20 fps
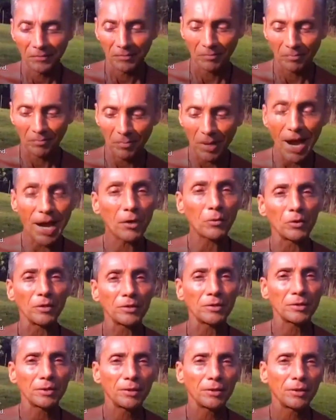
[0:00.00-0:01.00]

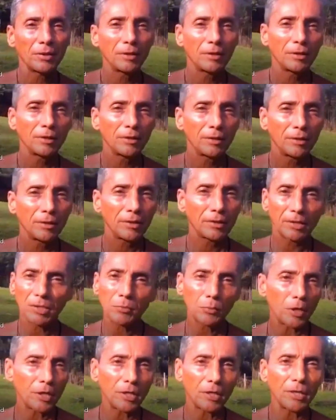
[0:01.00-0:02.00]
Backwards. It's just
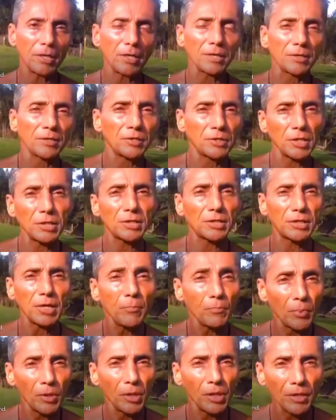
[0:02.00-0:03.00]
what it is. It's just
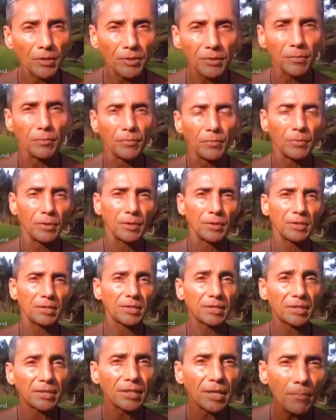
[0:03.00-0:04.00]
symbolism.
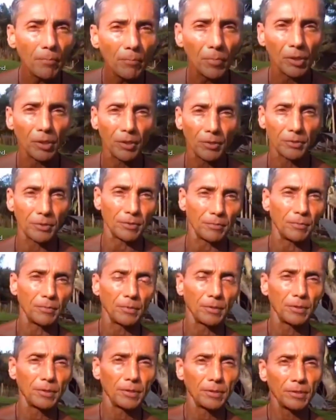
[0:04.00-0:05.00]
Symbolism.
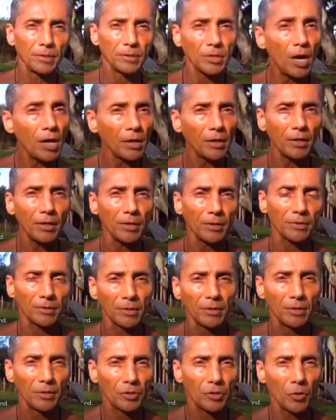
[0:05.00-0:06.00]
That's all it is.
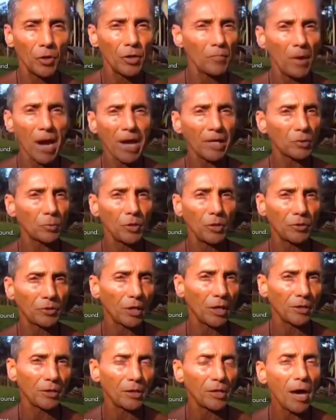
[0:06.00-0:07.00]
Jordan Maxwell will
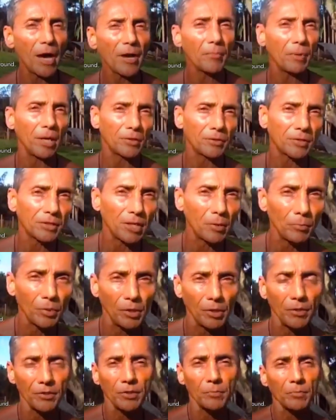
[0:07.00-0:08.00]
tell you a lot about
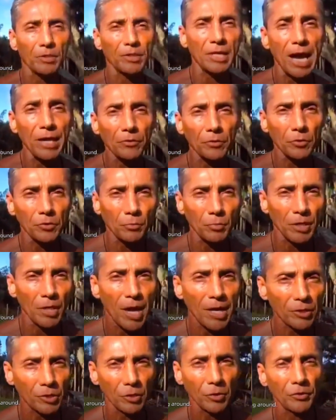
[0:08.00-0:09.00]
symbolism. Santos
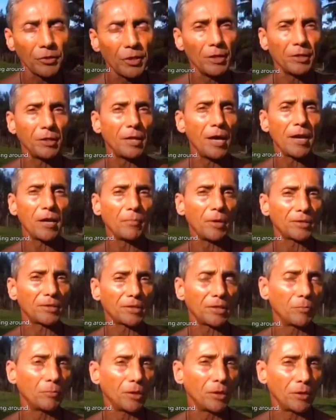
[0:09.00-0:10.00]
Bonacci will tell you a lot about
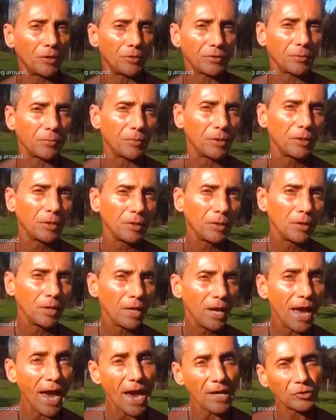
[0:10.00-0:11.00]
symbolism.
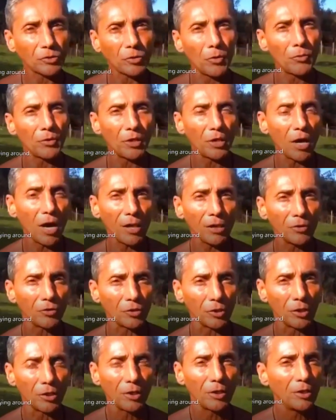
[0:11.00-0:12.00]

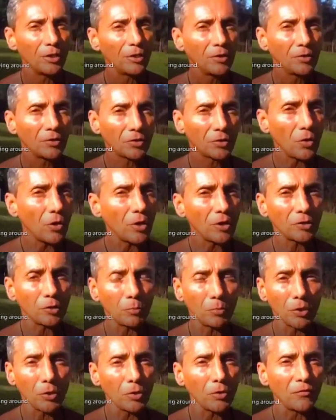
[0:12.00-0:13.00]
Astrotheology. Stories are
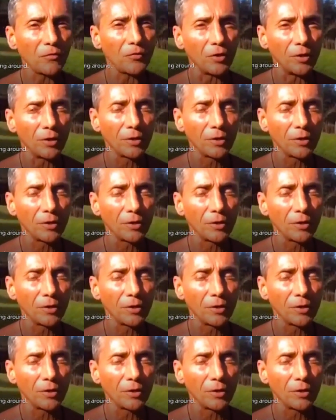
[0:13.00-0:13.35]
beautiful.